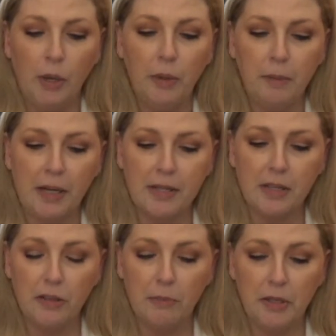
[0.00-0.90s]
When
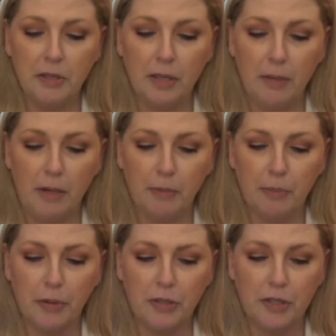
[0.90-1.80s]
pausing the music, palm
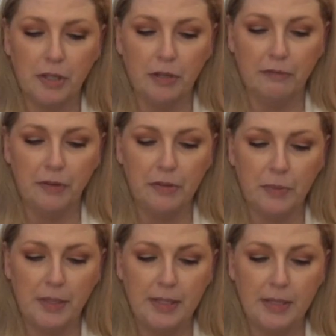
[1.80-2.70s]
approaches earphones
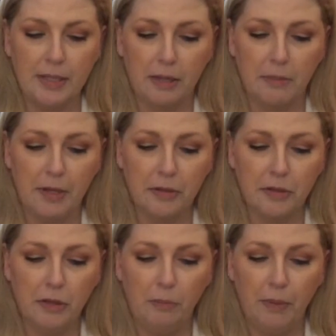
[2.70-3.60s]
1 centimeter
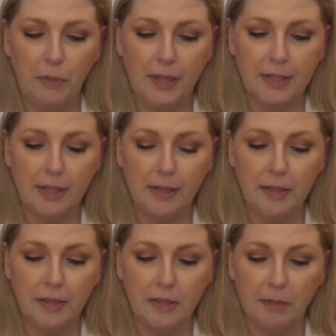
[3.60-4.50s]
scope in 1
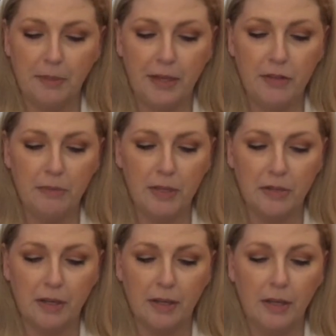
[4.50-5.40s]
second, start playing the
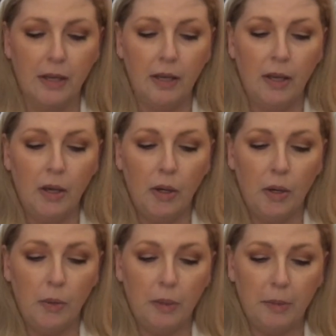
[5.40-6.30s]
music.
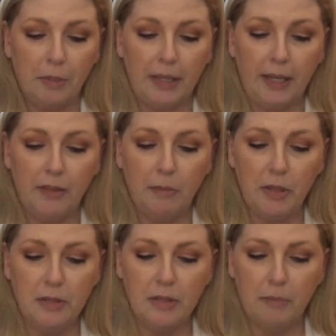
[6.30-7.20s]
When playing the
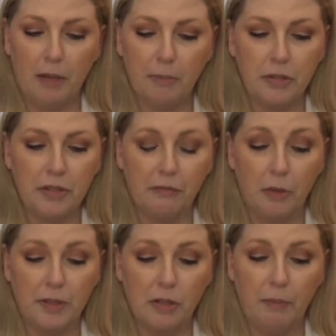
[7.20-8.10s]
music, palm approaches earphone 1
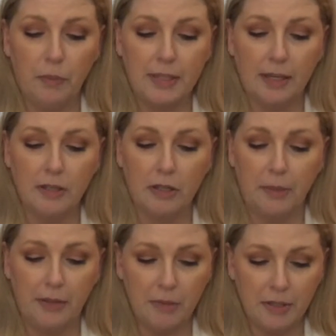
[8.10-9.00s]
scope in 1 second, start playing the
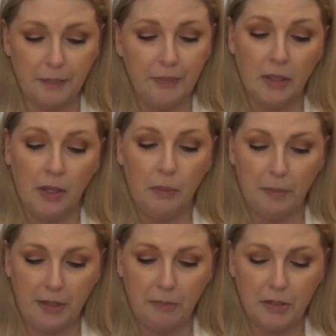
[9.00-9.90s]
music. When
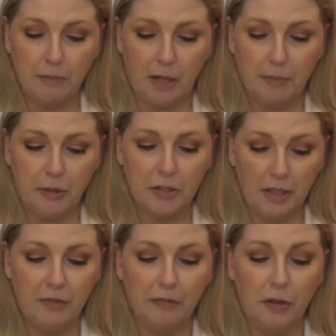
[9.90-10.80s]
playing the music, palm approaches left
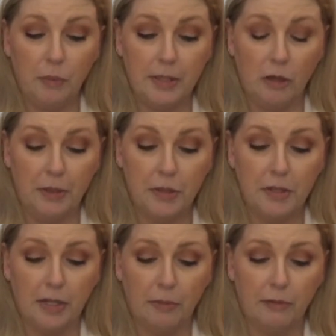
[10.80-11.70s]
earphone 1 scope in 2 seconds,
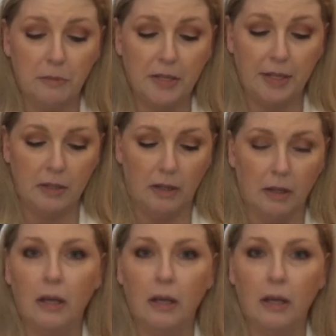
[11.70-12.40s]
performs the next song.